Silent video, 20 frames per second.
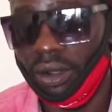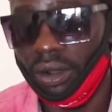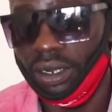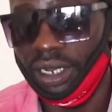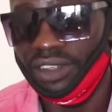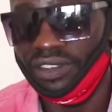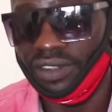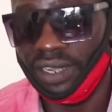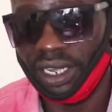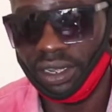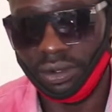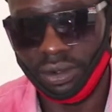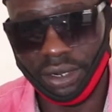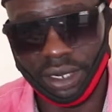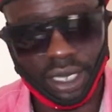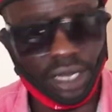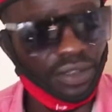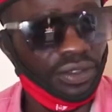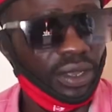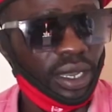all the
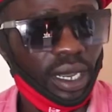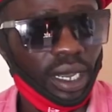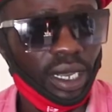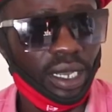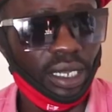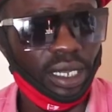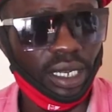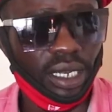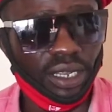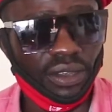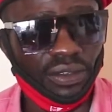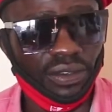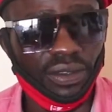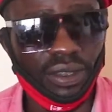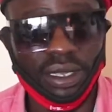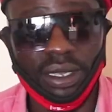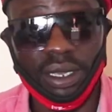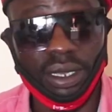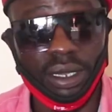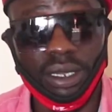stakeholders in
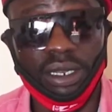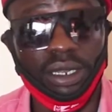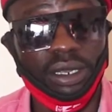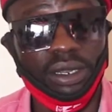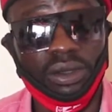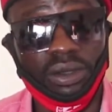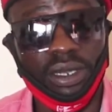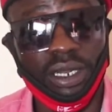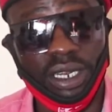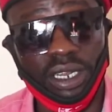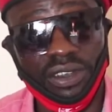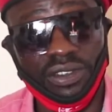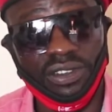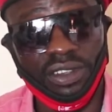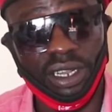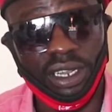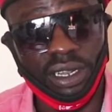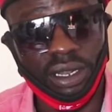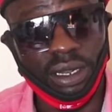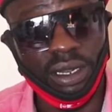this
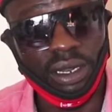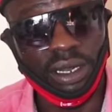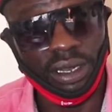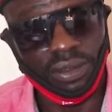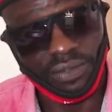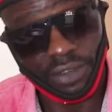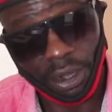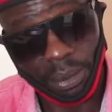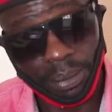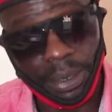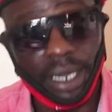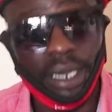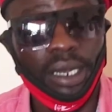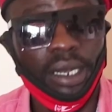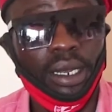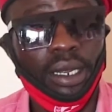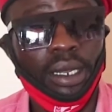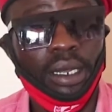development.